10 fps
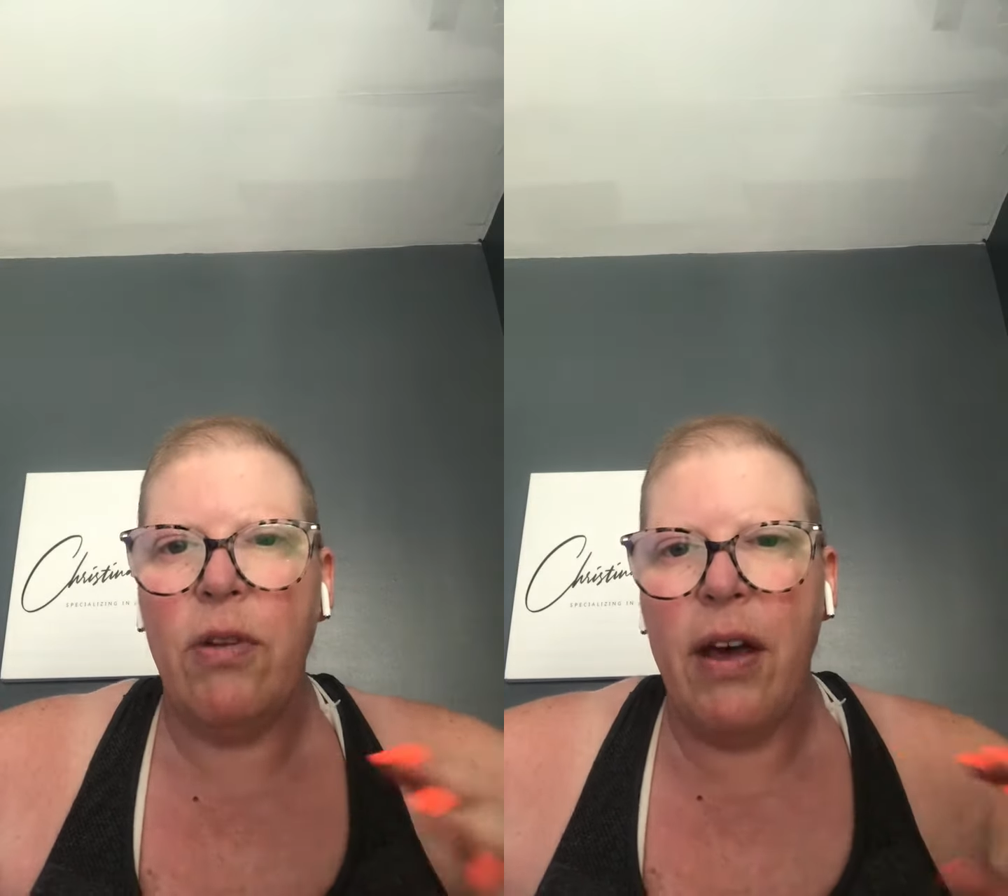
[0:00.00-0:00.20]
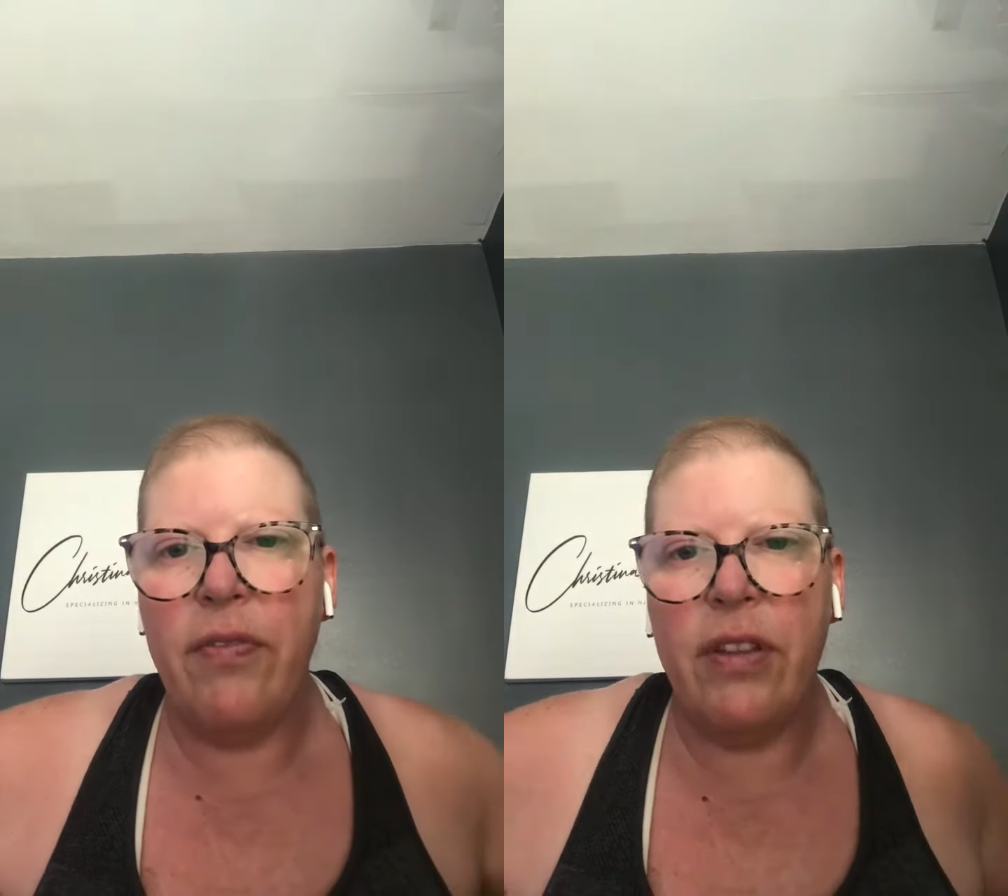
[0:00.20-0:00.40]

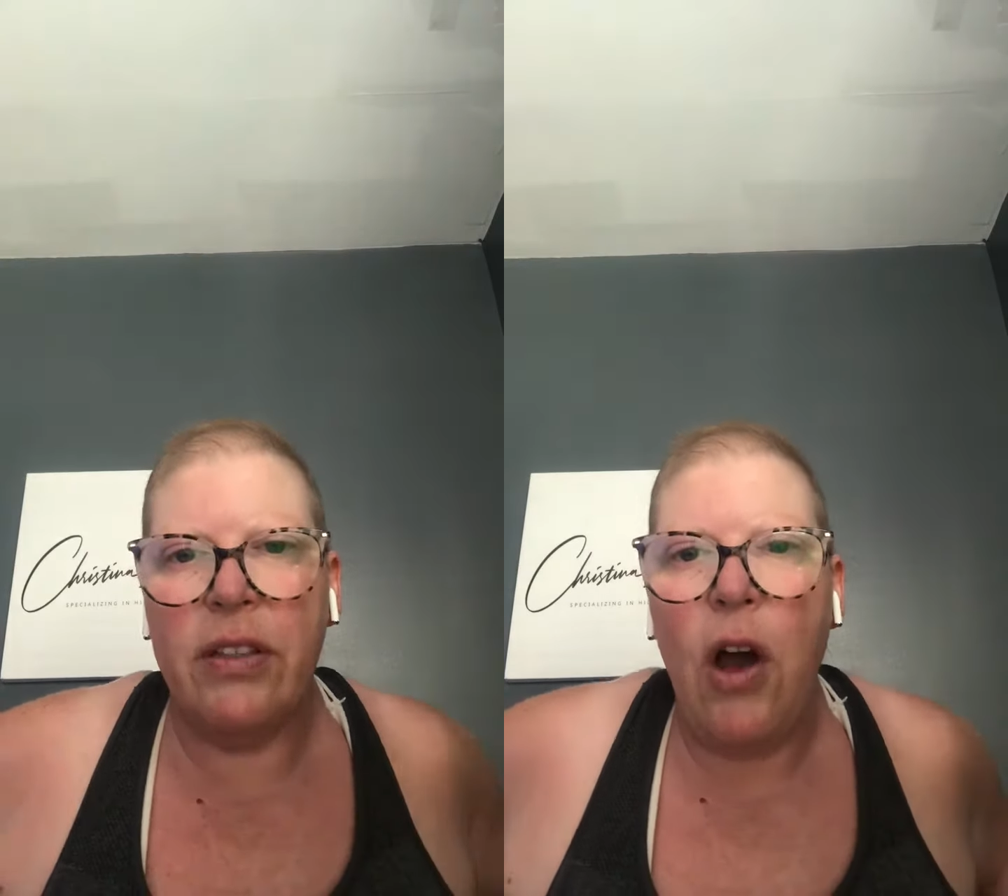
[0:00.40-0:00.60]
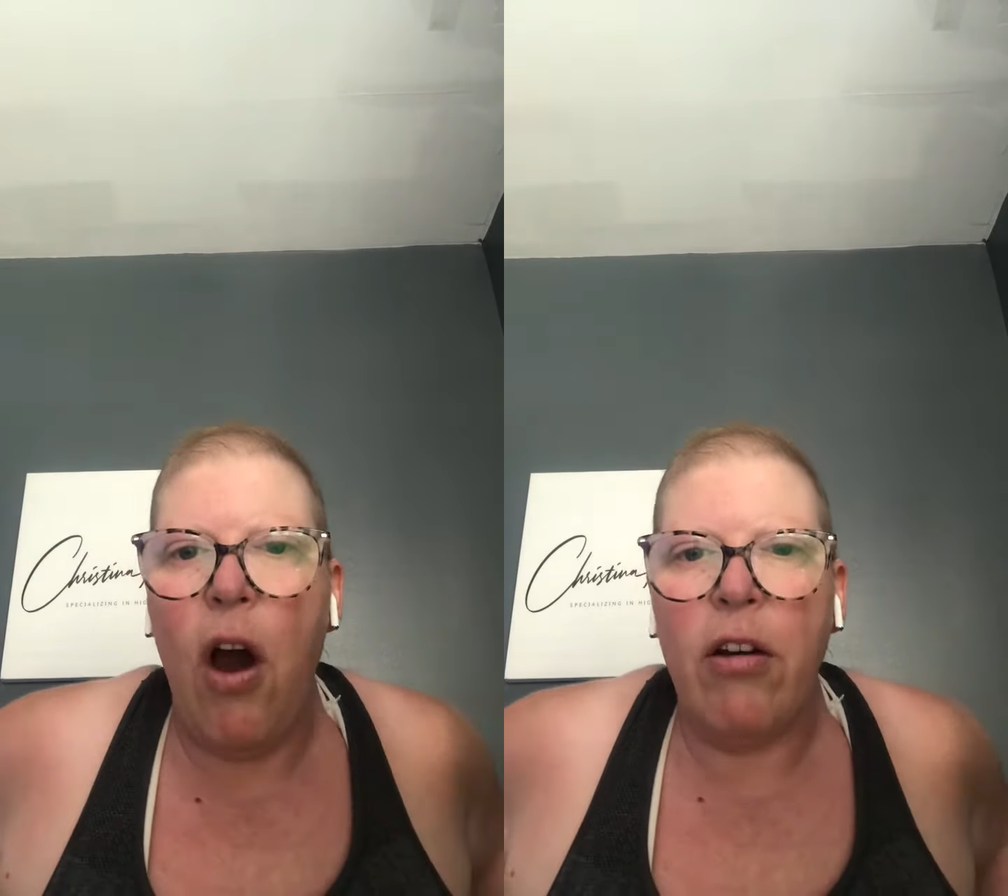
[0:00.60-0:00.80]
have
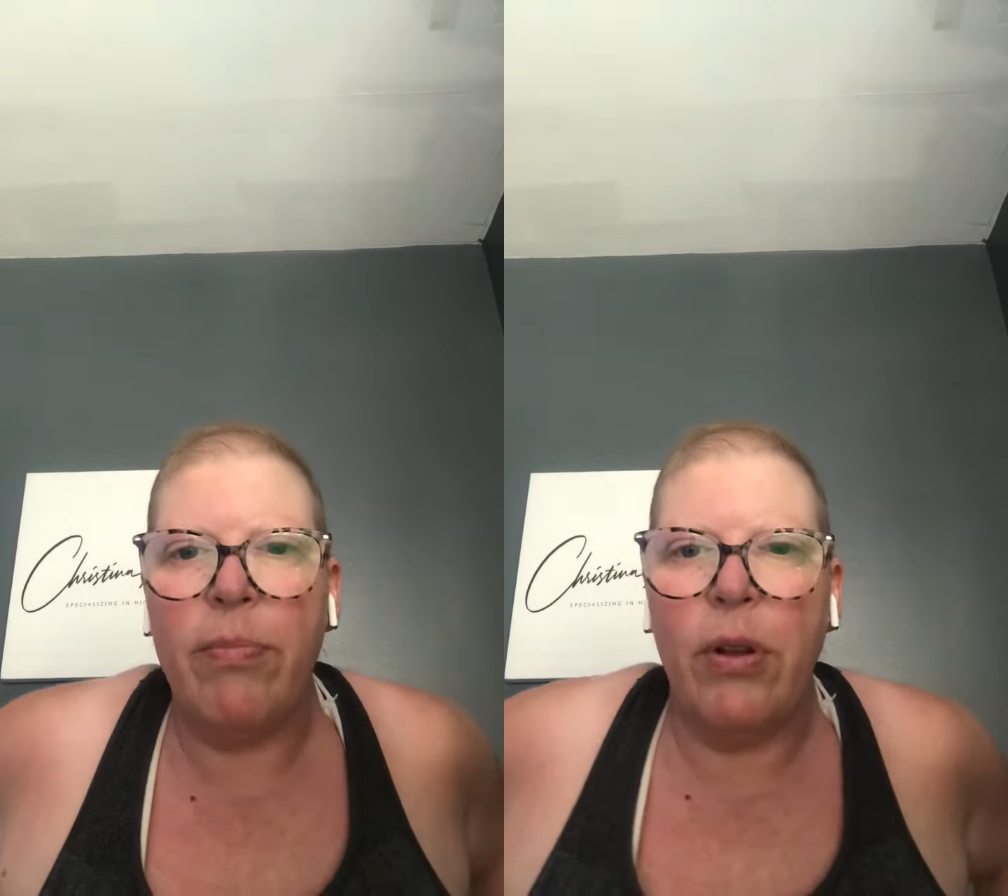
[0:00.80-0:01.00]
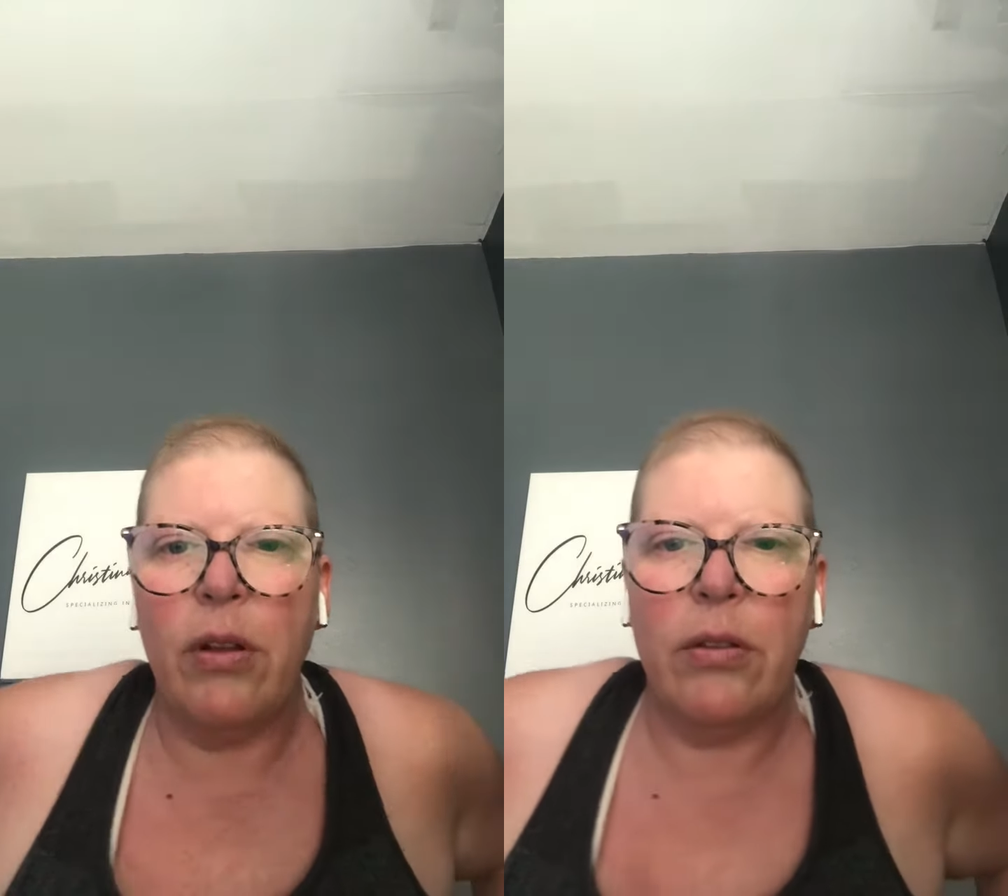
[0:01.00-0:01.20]
this
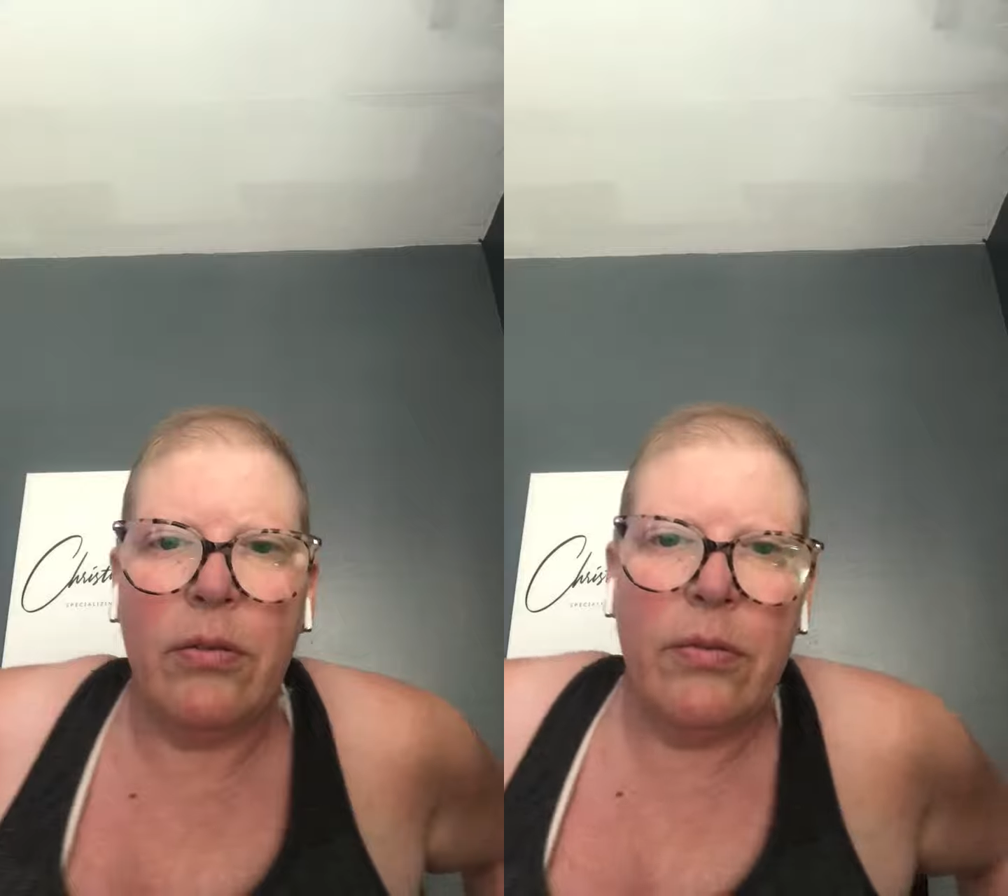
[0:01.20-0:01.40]
horrible